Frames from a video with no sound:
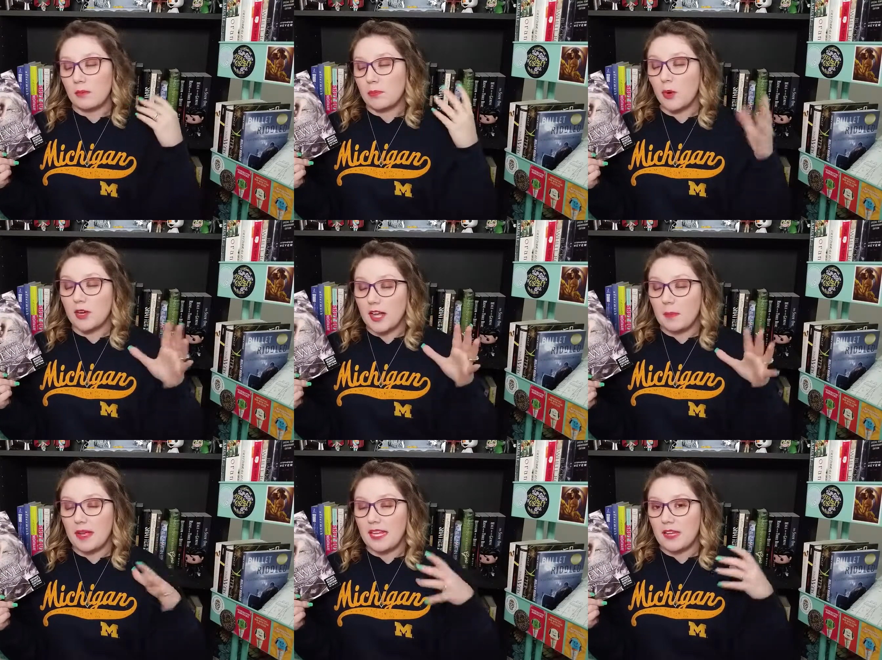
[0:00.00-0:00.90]
broken up
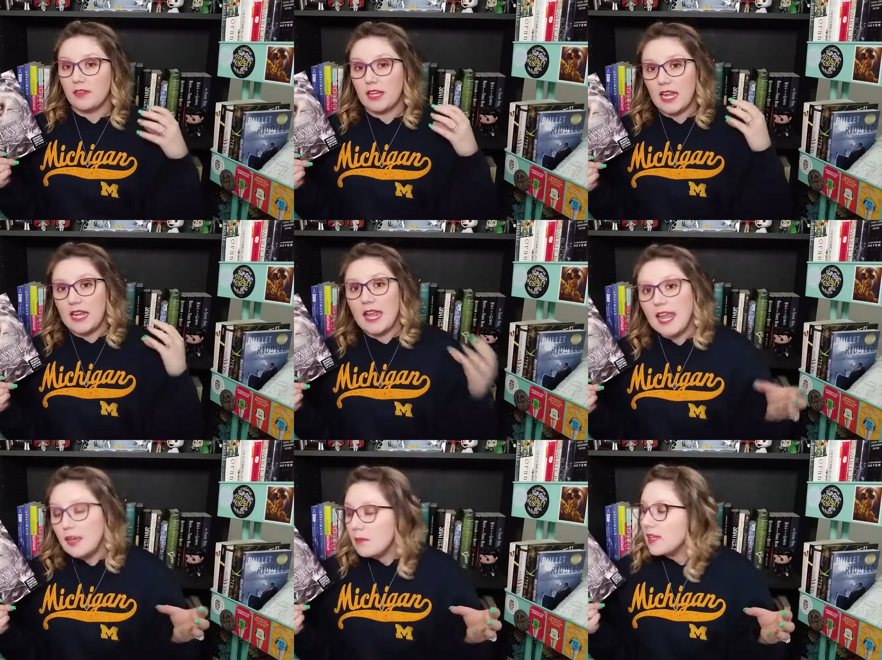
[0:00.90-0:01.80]
and given a
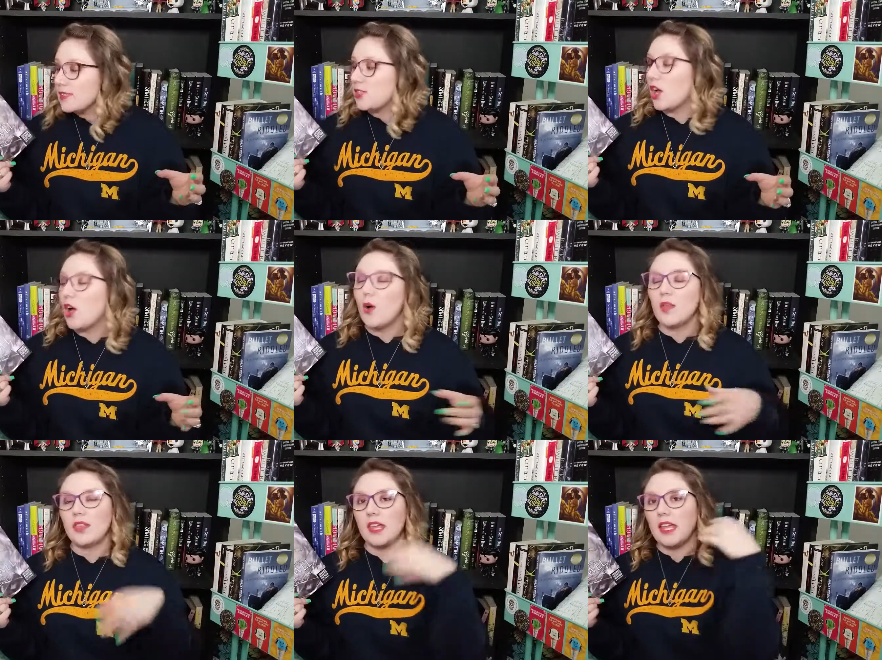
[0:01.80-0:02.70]
name. So
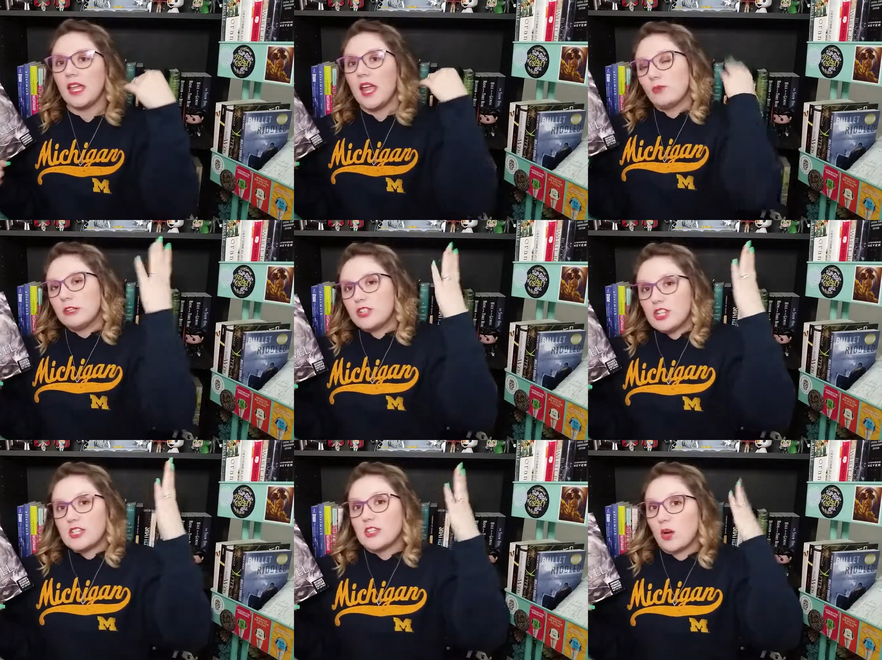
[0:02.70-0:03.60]
the
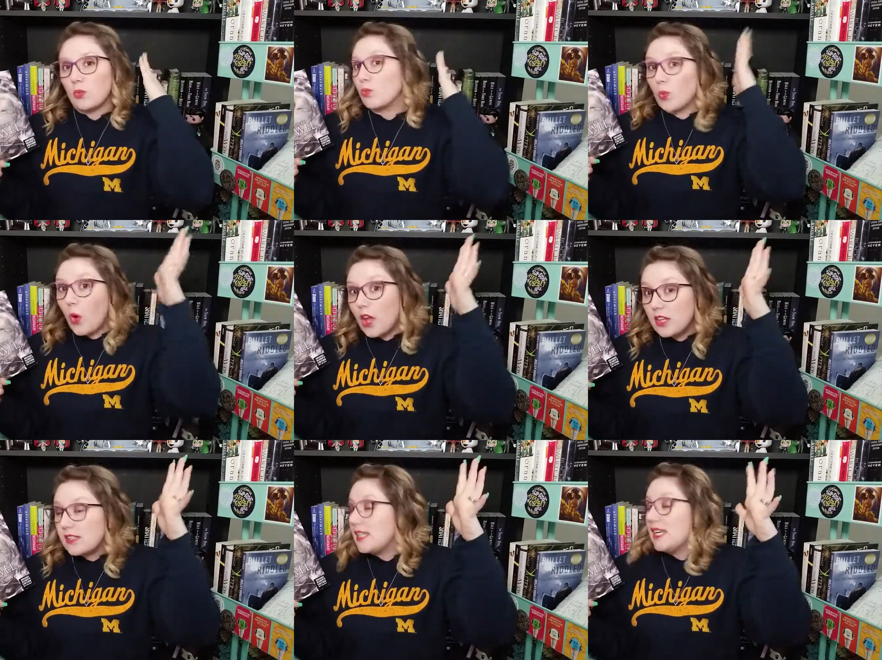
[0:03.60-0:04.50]
richest
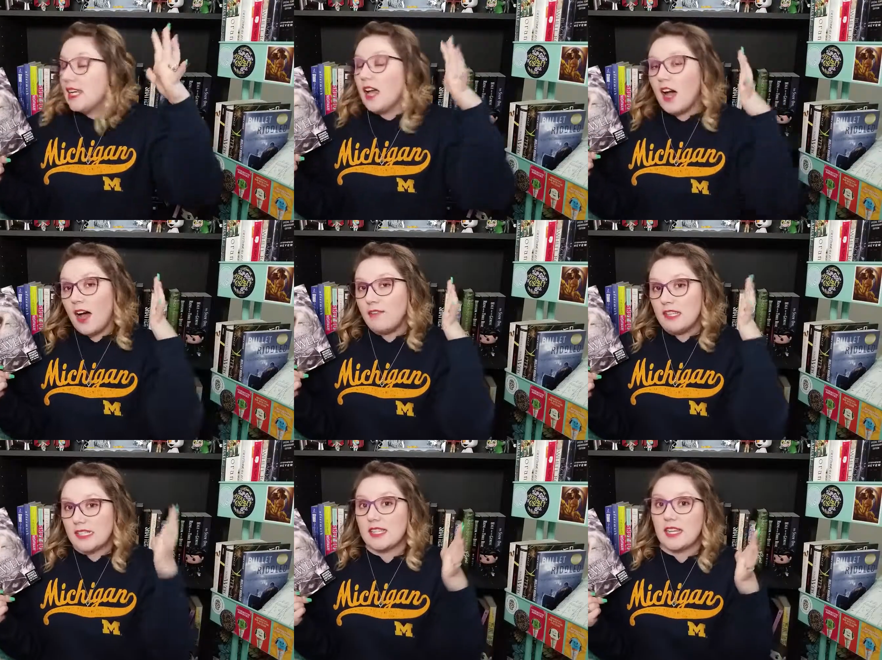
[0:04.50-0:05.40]
royalty of
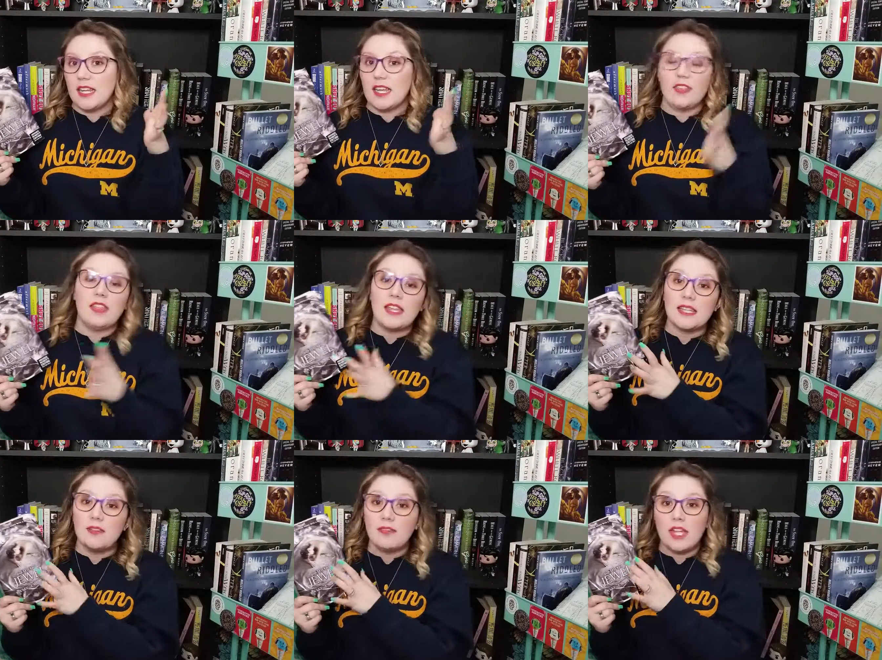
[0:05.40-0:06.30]
the city, they
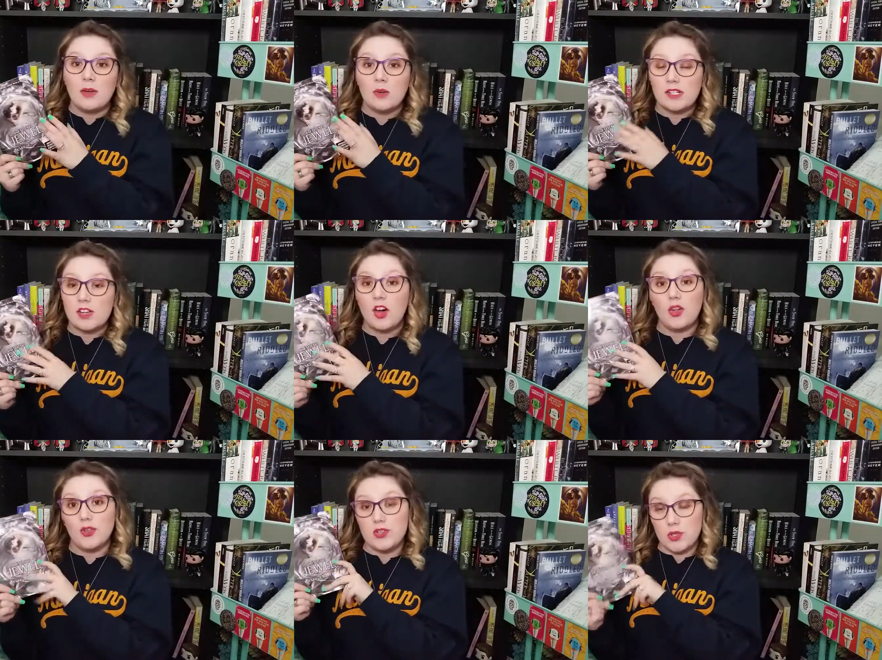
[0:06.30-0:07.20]
live in what is
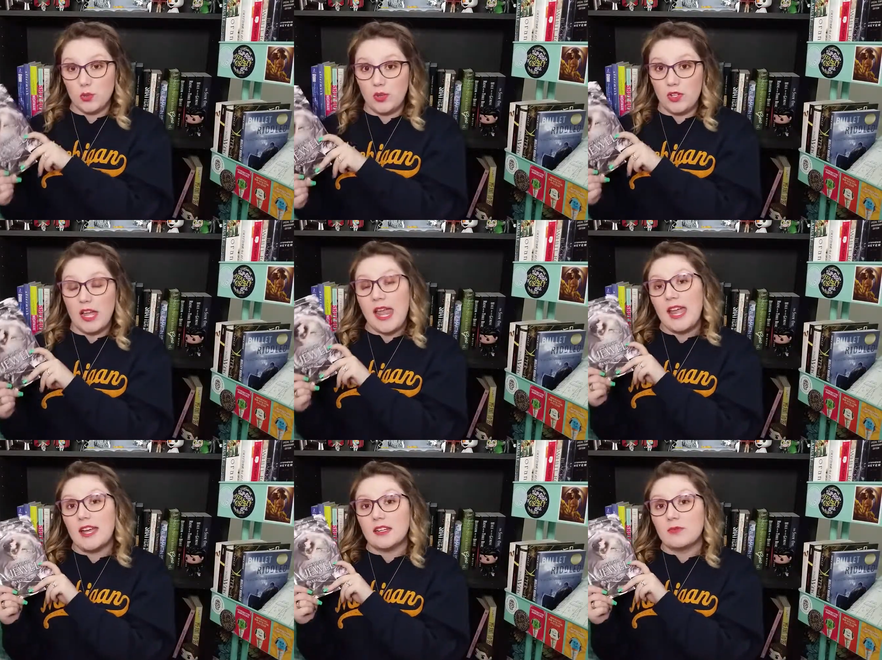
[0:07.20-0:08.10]
called the Jewel.
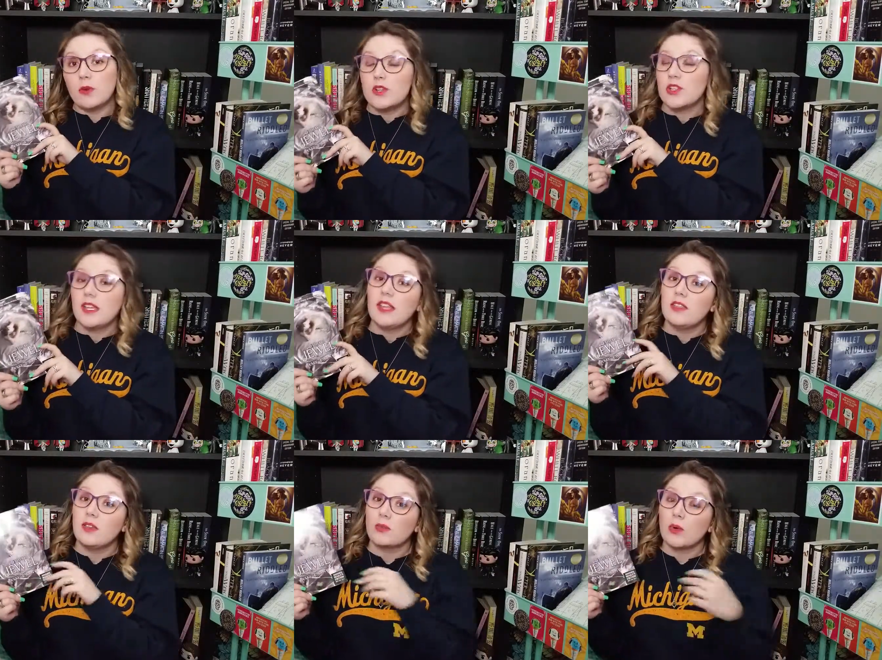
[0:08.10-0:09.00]
And unfortunately,
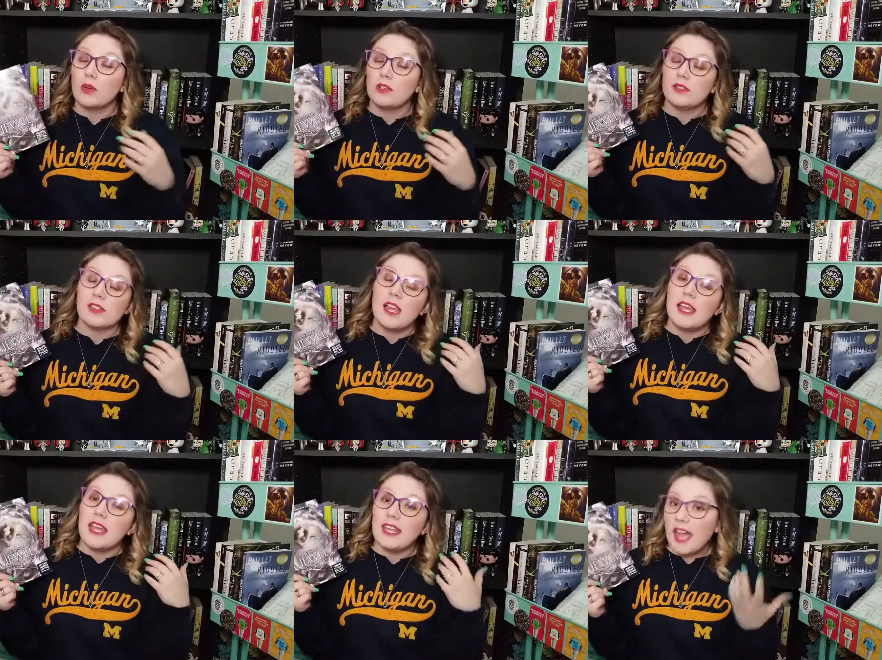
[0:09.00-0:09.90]
the royals
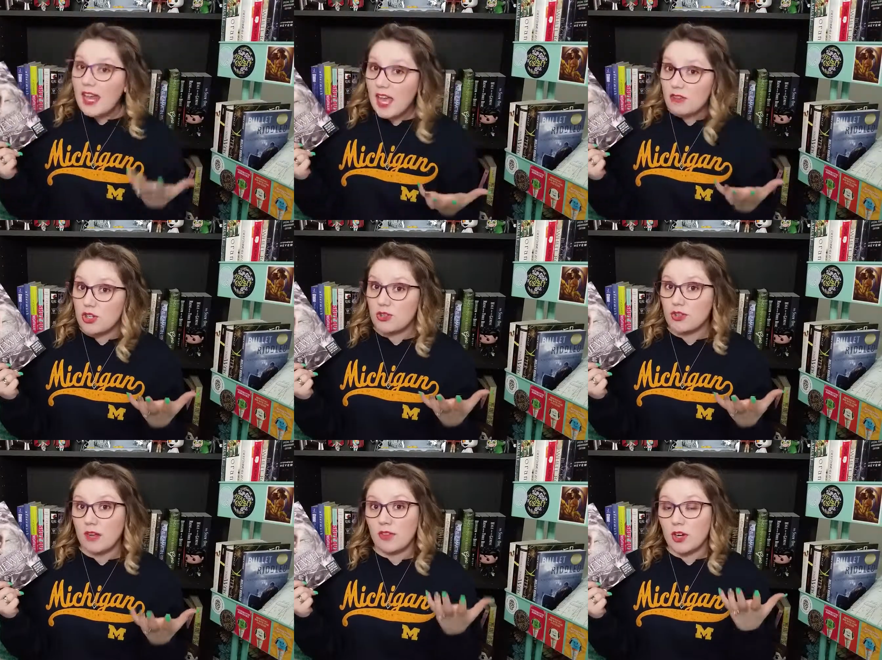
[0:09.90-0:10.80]
cannot have children
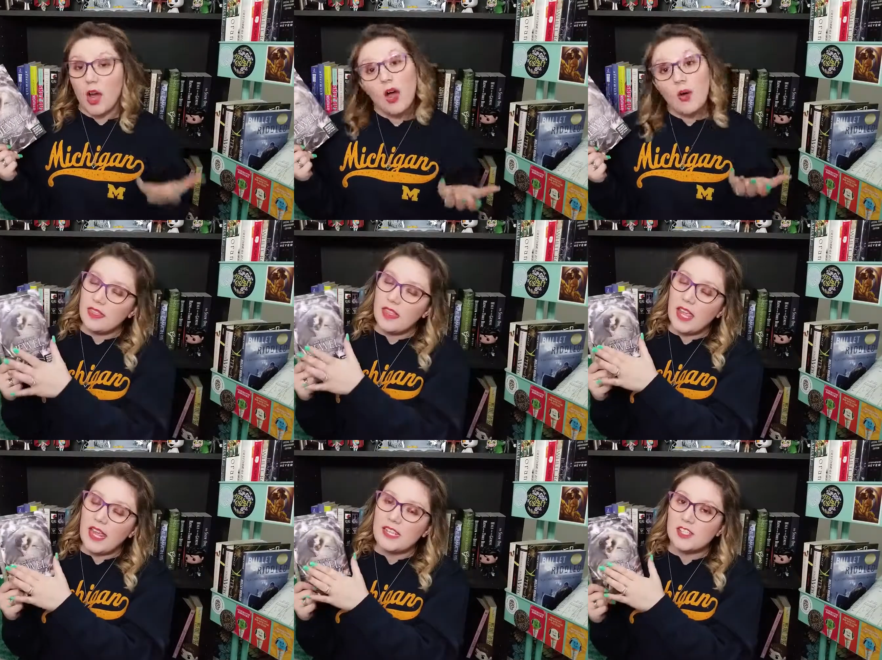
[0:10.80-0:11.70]
of their own.
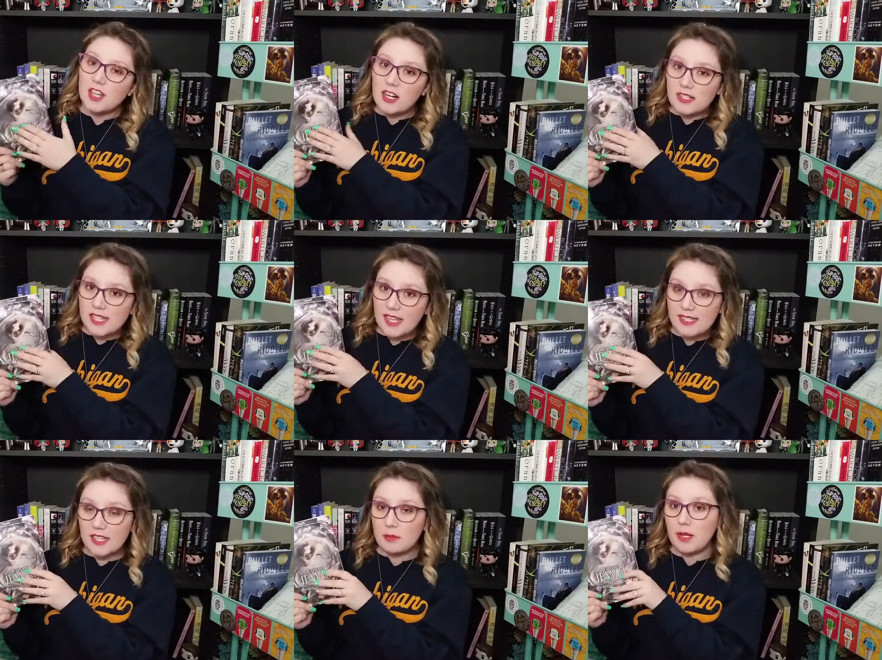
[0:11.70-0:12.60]
They start
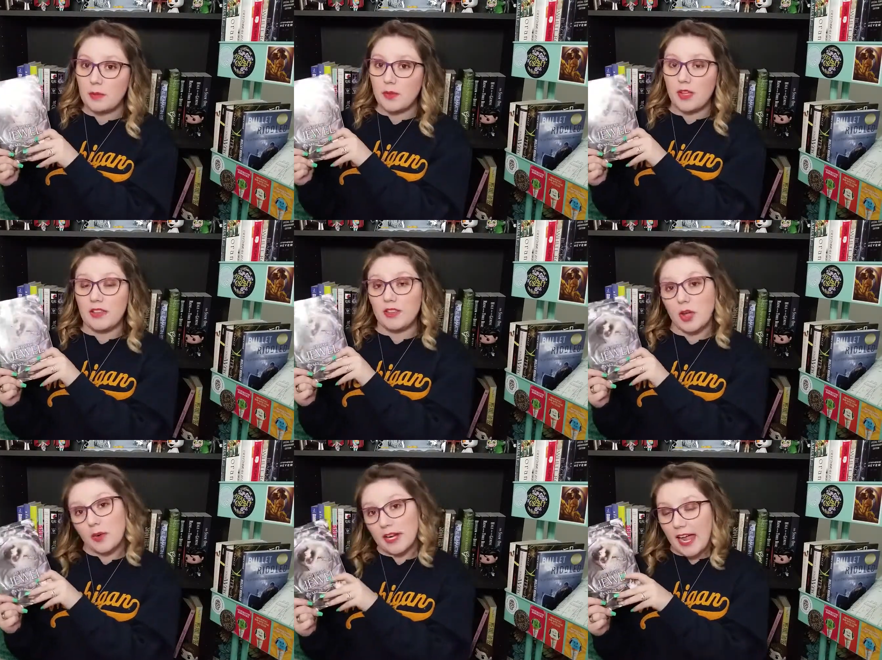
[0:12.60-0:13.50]
testing people in the
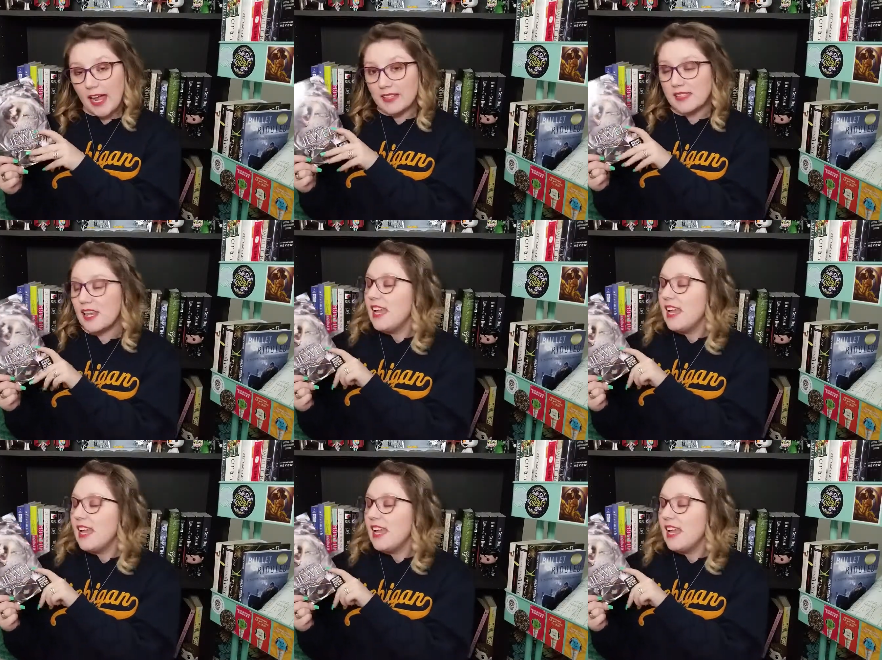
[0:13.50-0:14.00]
lower castes